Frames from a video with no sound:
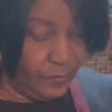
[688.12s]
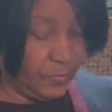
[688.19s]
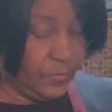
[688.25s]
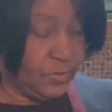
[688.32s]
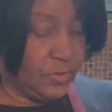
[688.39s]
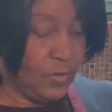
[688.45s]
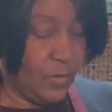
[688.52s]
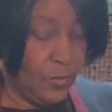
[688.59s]

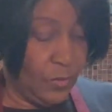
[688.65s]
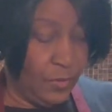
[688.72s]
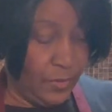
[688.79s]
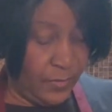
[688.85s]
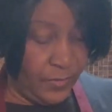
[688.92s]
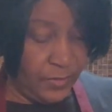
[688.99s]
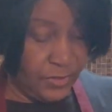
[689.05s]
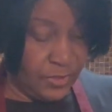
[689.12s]
So
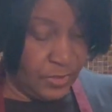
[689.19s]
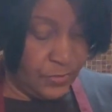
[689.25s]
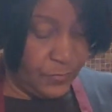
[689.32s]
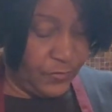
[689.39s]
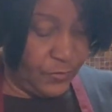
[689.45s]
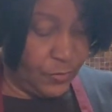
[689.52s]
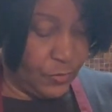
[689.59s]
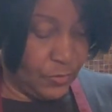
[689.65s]
this is
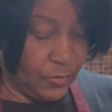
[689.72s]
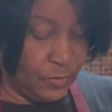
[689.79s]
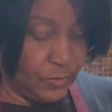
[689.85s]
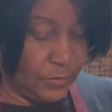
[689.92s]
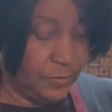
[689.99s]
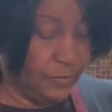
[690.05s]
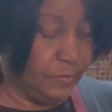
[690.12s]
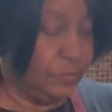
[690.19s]
full.
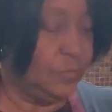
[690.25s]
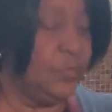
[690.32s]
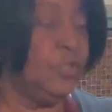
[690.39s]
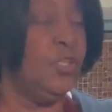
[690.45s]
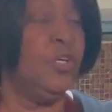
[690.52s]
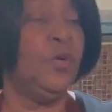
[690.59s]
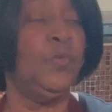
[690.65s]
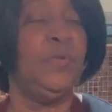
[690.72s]
We'll
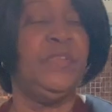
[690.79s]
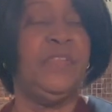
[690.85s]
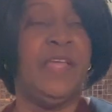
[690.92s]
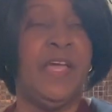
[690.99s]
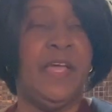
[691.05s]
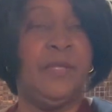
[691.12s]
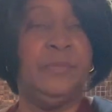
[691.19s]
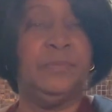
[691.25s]
go with that.